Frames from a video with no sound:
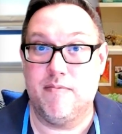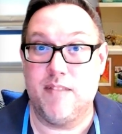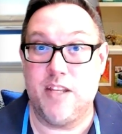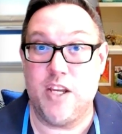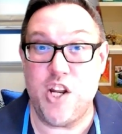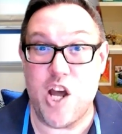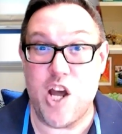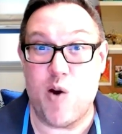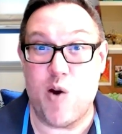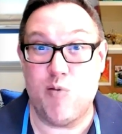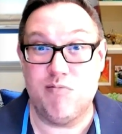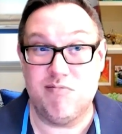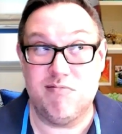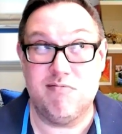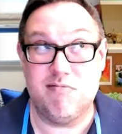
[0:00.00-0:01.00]

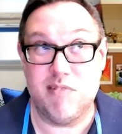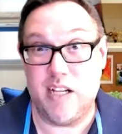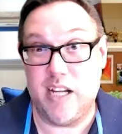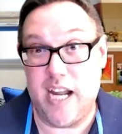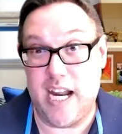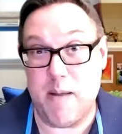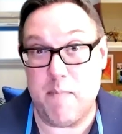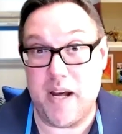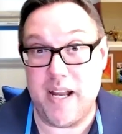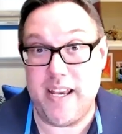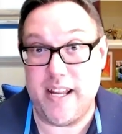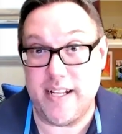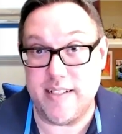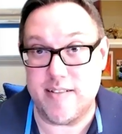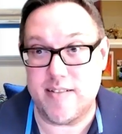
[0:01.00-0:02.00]
in
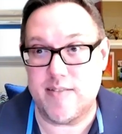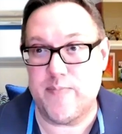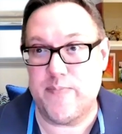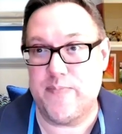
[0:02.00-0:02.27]
abundance.